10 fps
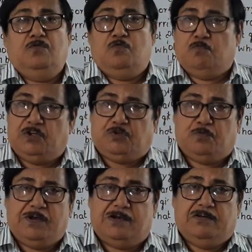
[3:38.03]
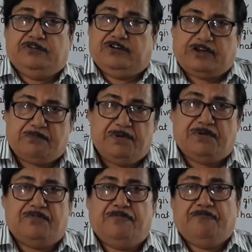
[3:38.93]
which will
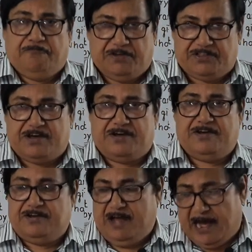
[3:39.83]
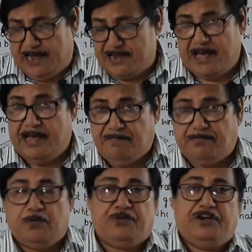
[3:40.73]
determine whether I have
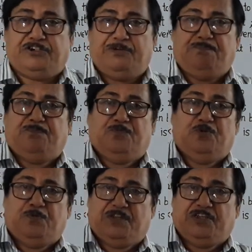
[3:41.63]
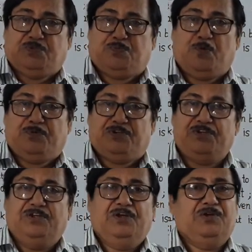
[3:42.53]
ownership over this
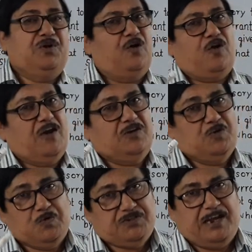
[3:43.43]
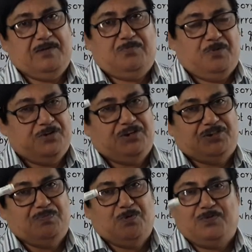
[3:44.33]
property or I don't have
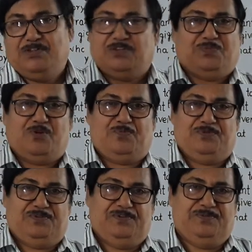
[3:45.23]
ownership over this property.